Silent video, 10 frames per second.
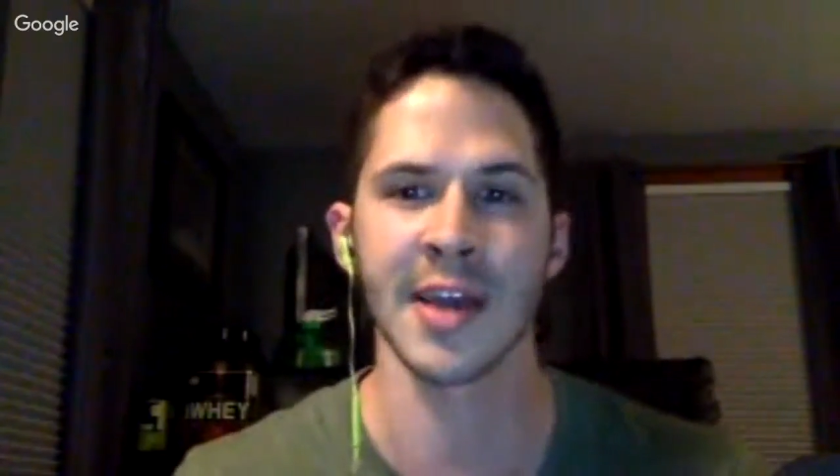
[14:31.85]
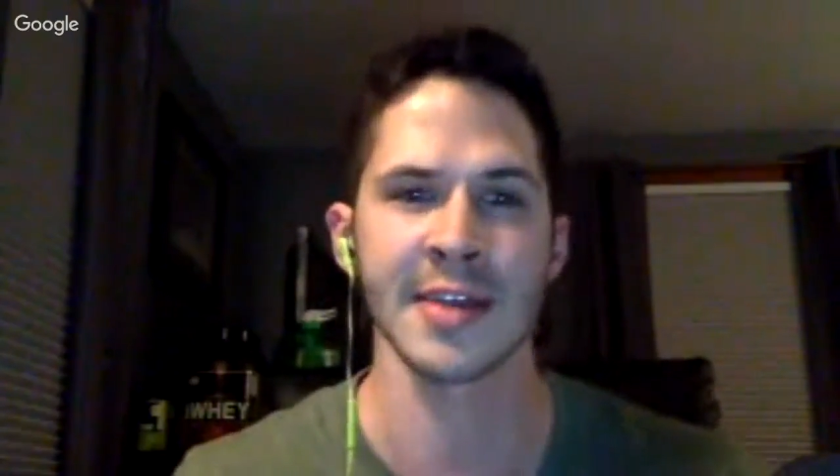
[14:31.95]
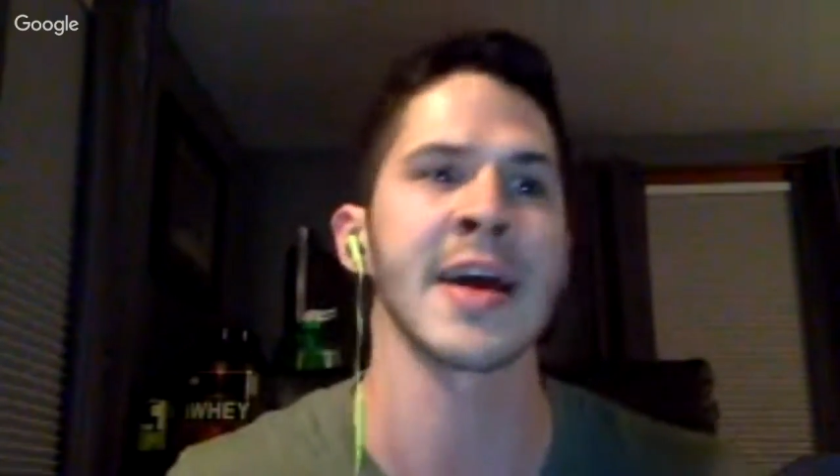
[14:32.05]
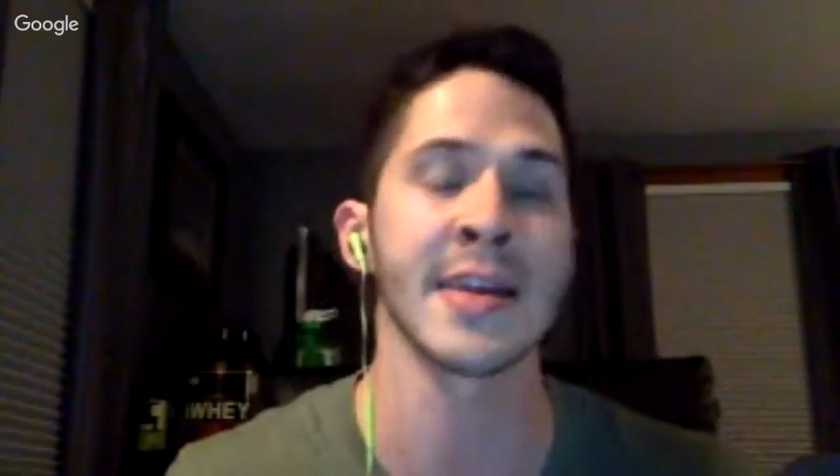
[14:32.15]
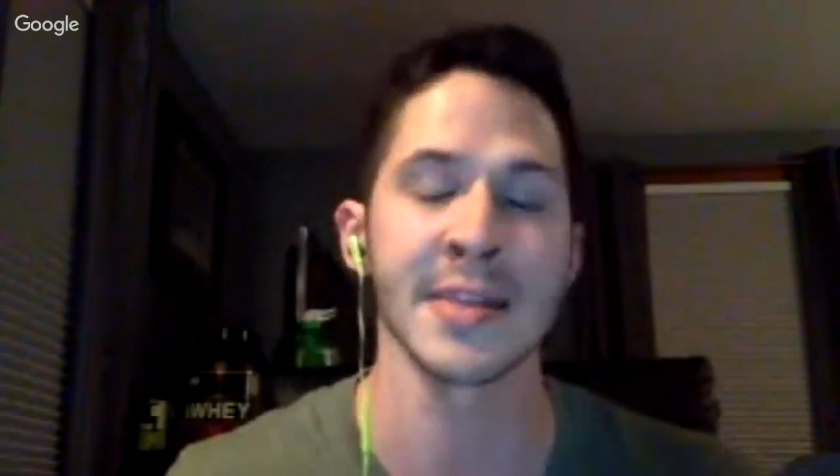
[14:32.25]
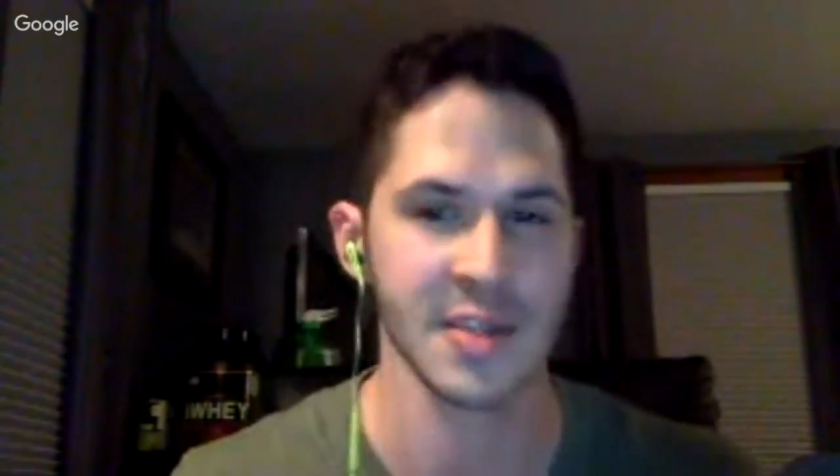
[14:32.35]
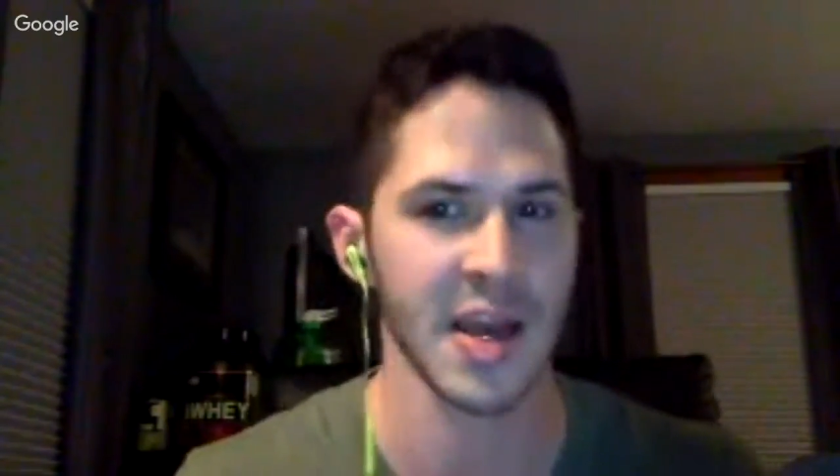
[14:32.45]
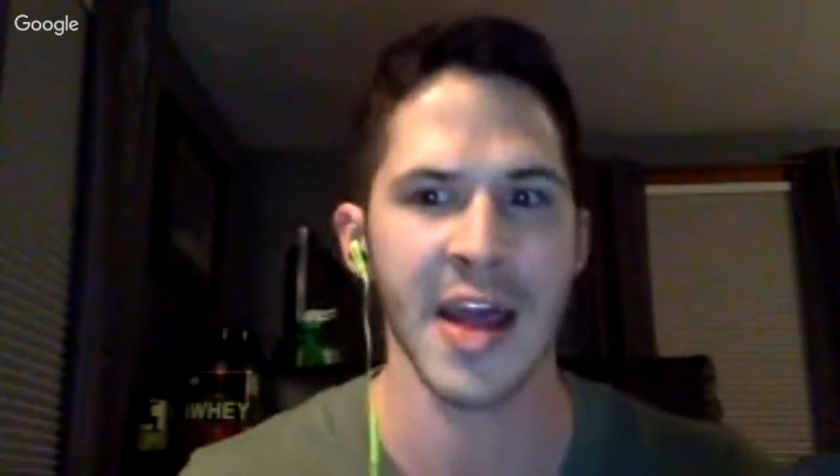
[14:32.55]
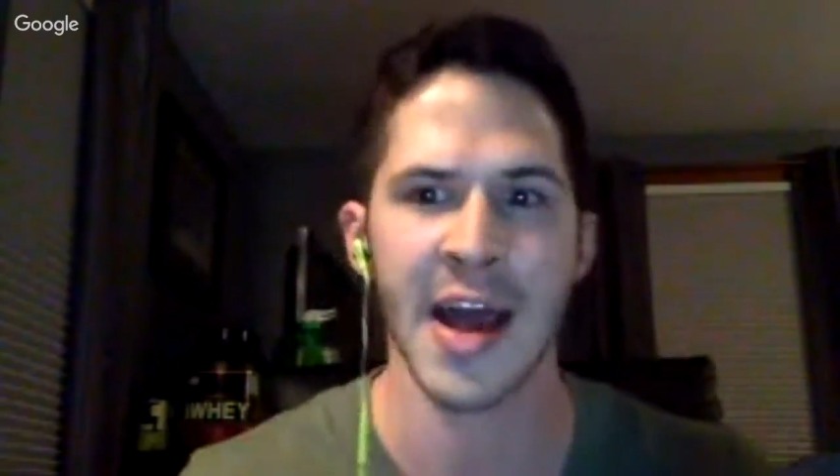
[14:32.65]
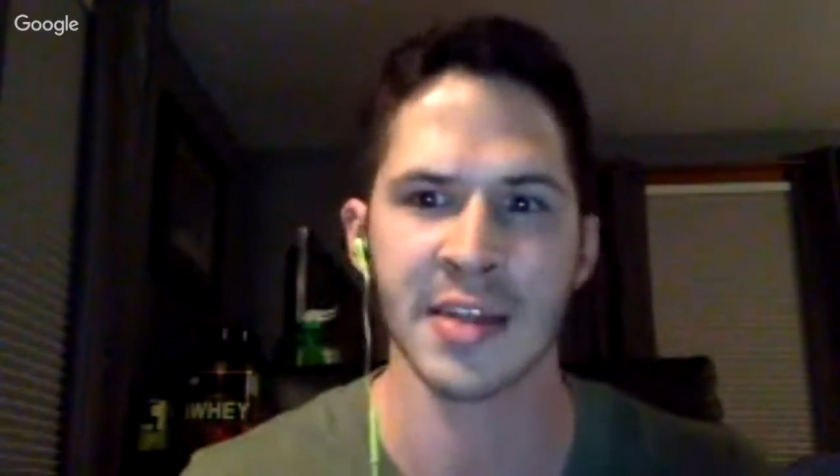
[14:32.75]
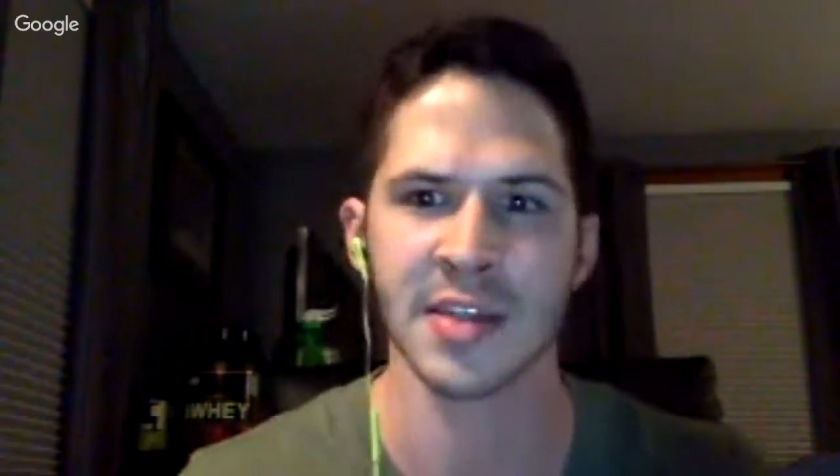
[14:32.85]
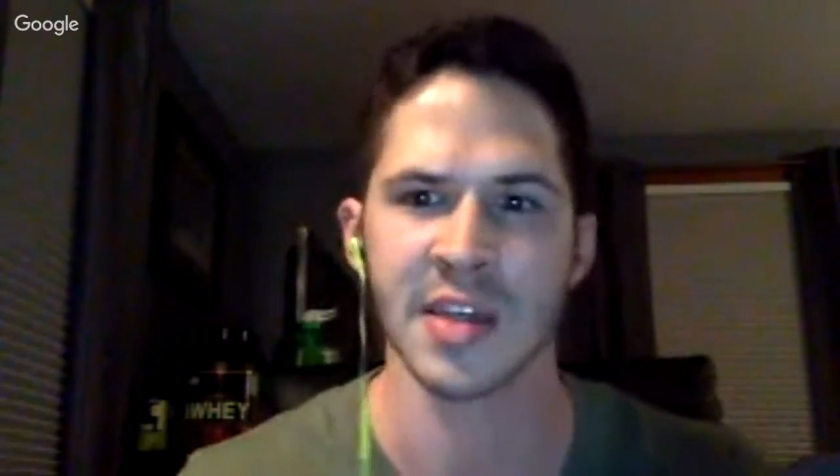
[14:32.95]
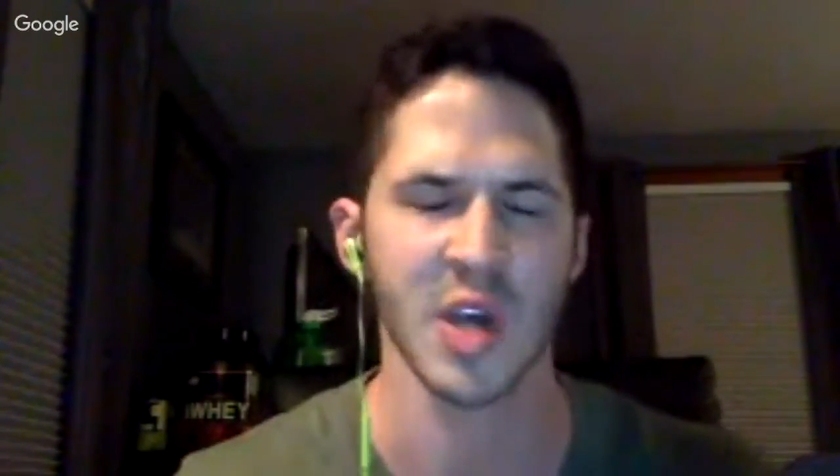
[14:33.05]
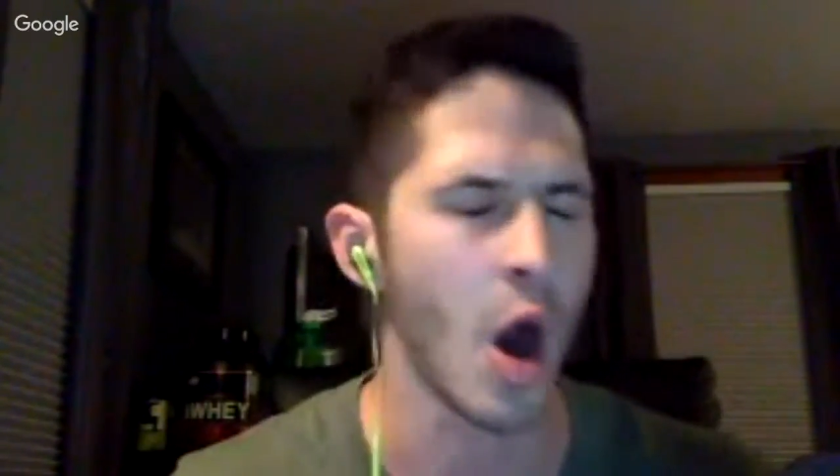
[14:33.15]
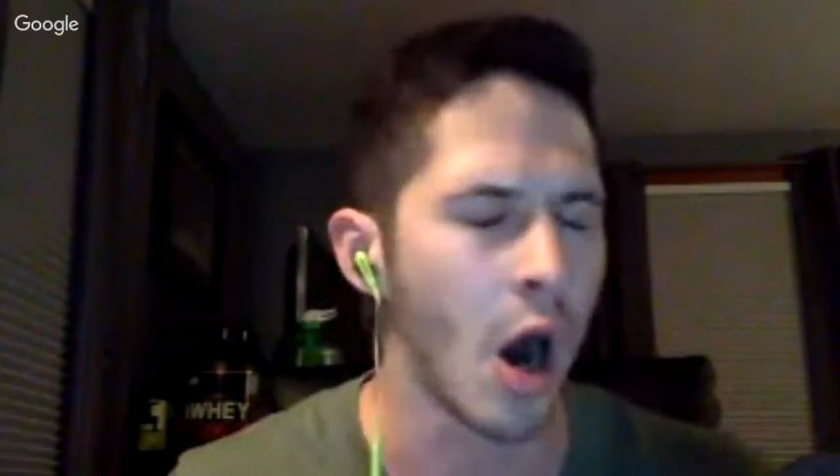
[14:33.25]
get that inside
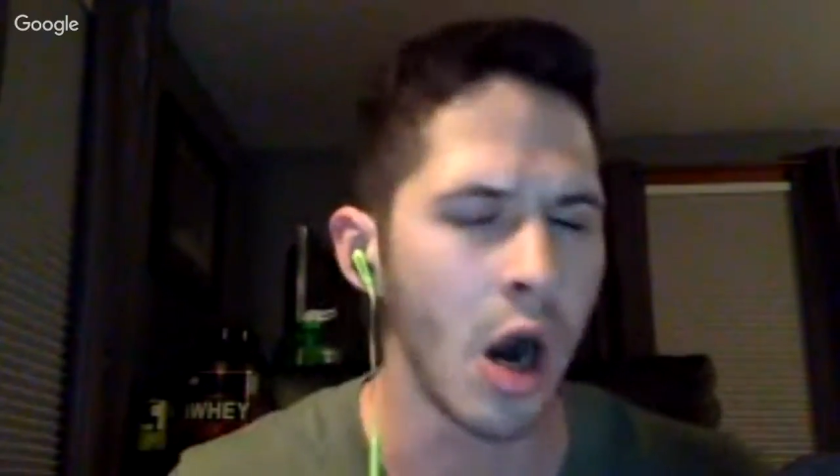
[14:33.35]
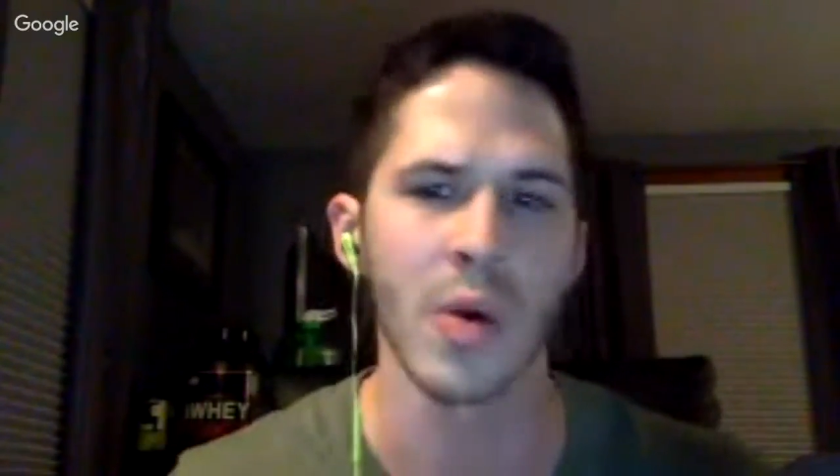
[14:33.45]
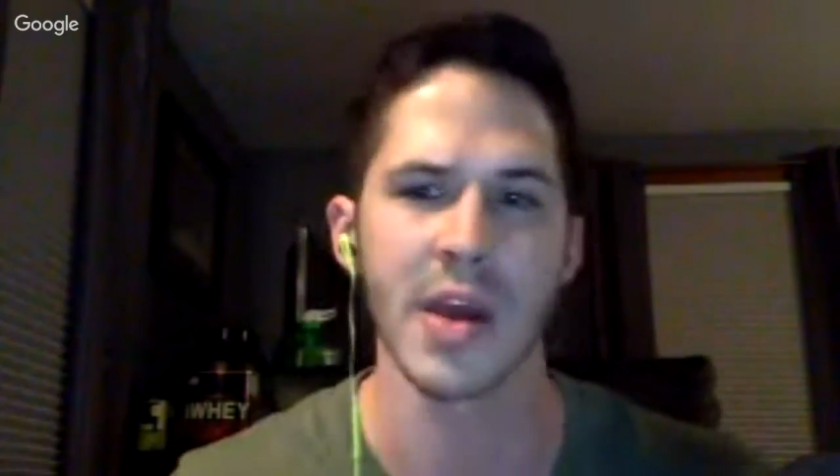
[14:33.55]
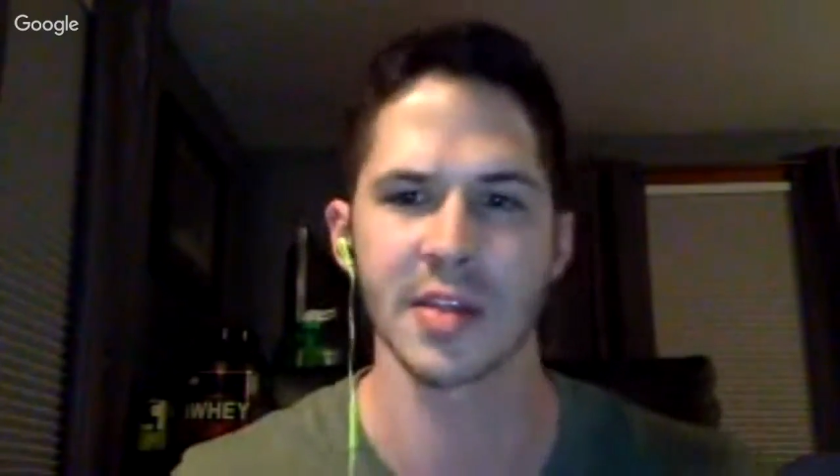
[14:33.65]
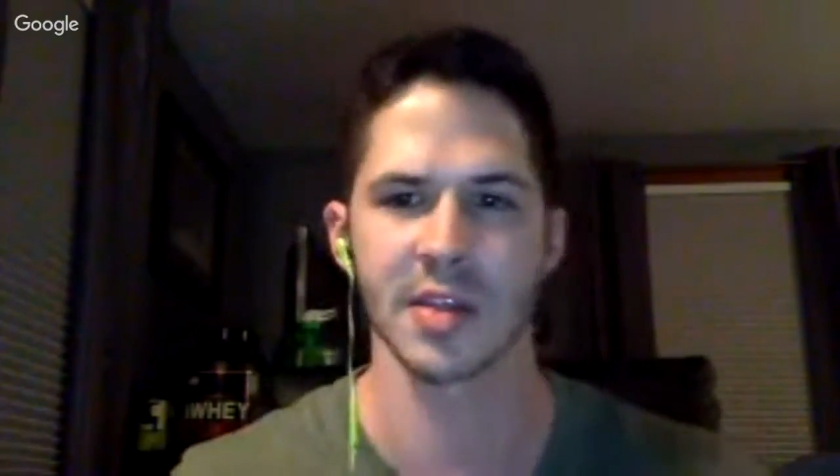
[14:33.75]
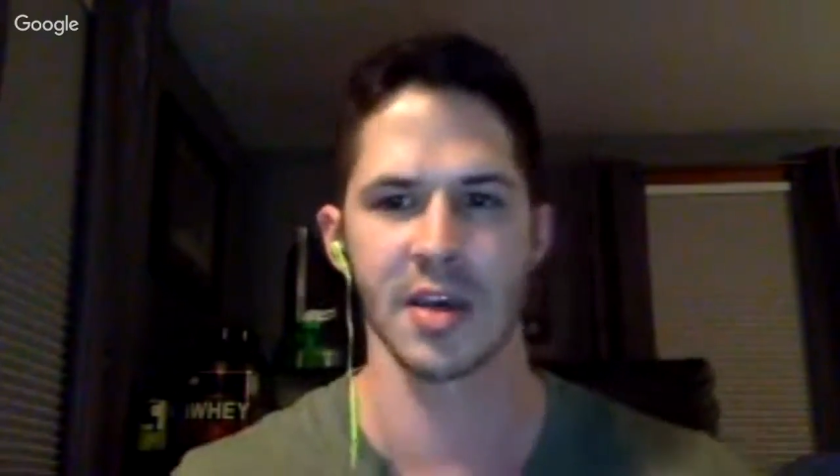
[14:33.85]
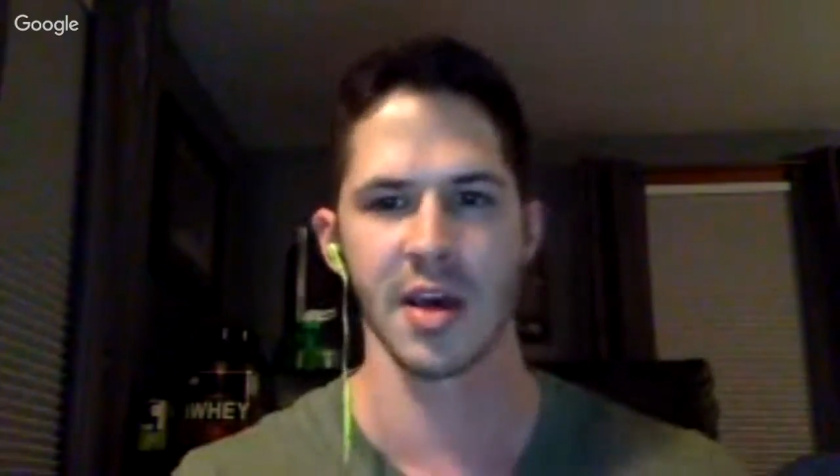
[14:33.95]
access. Always.